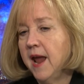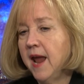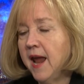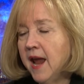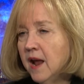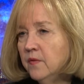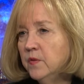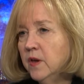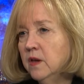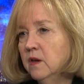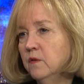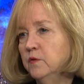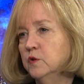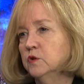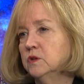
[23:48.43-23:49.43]
and they
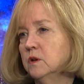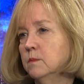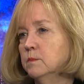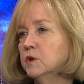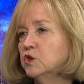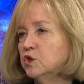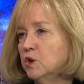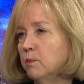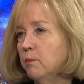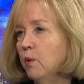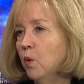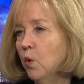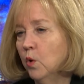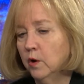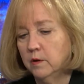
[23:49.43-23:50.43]
give you some
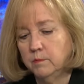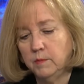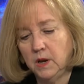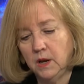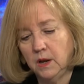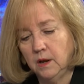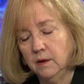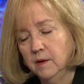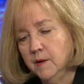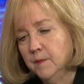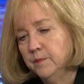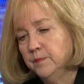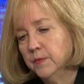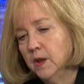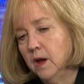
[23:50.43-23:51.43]
support, meaning
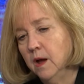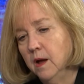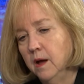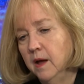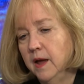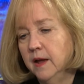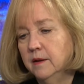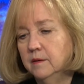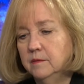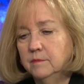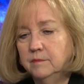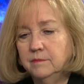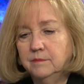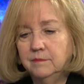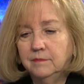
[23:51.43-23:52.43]
uh, uh,
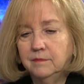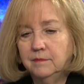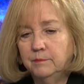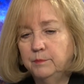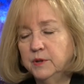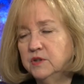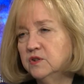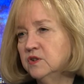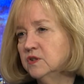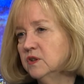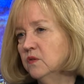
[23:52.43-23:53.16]
business